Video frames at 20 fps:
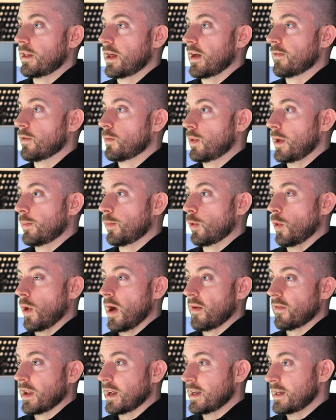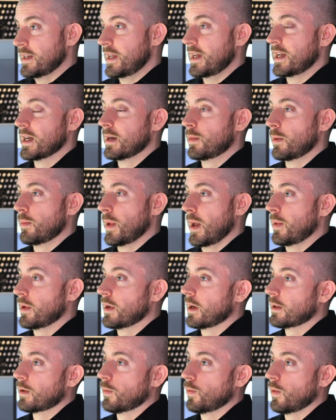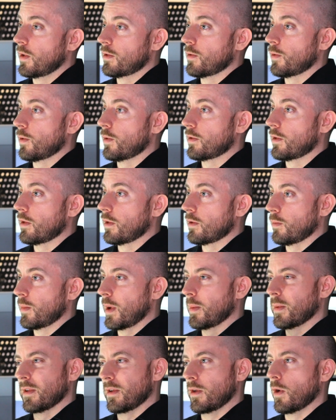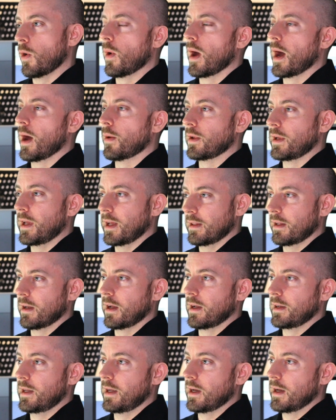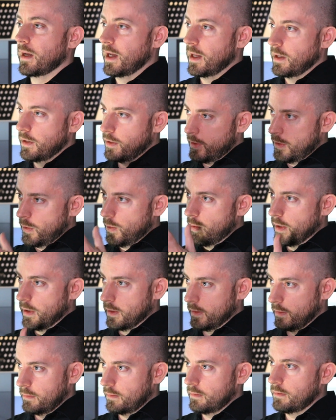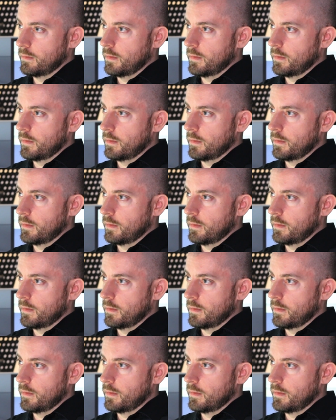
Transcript: It's given people who have an idea but maybe not the resources or maybe the know-how to get that idea into